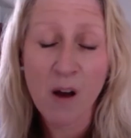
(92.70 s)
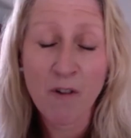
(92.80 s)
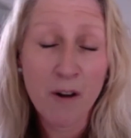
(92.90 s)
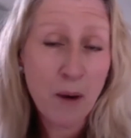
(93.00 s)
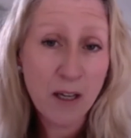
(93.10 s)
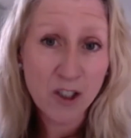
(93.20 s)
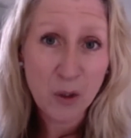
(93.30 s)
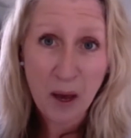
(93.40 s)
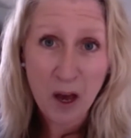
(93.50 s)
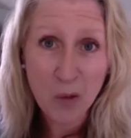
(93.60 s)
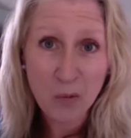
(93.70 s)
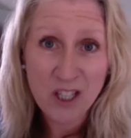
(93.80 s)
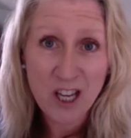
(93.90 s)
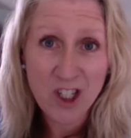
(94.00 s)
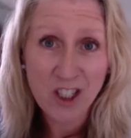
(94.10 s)
very passionate about home
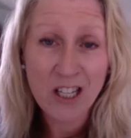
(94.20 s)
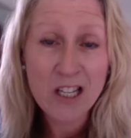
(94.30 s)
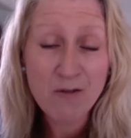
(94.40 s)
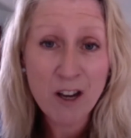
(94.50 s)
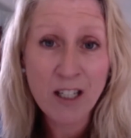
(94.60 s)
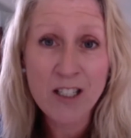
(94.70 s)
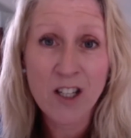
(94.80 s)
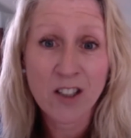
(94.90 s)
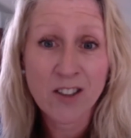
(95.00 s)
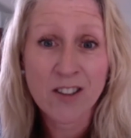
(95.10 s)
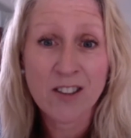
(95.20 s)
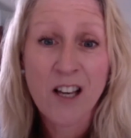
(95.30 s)
staging, and it really does